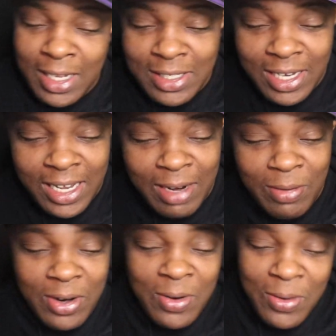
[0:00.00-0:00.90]
he said, they
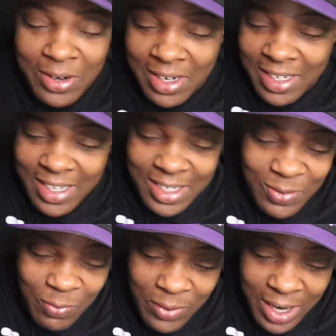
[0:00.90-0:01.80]
recorded it. That's
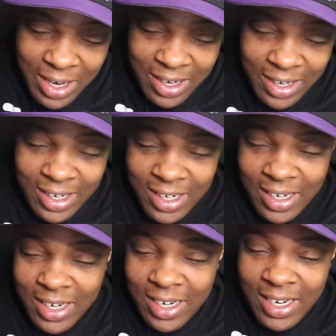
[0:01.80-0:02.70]
fire.
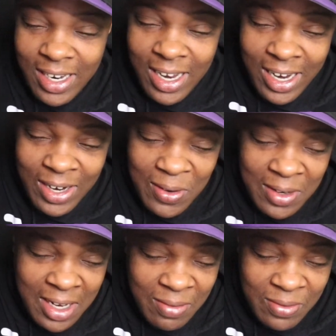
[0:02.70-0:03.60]
I ain't gonna
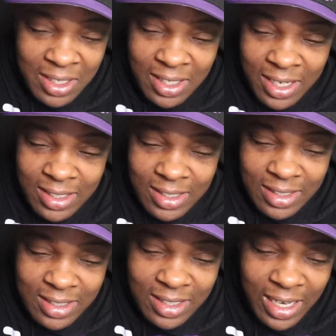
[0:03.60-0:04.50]
lie, I really like
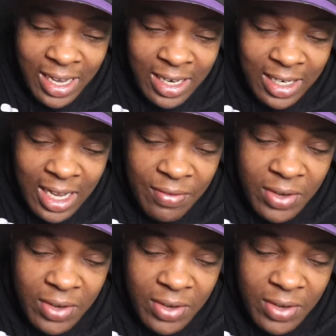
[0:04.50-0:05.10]
this. And the live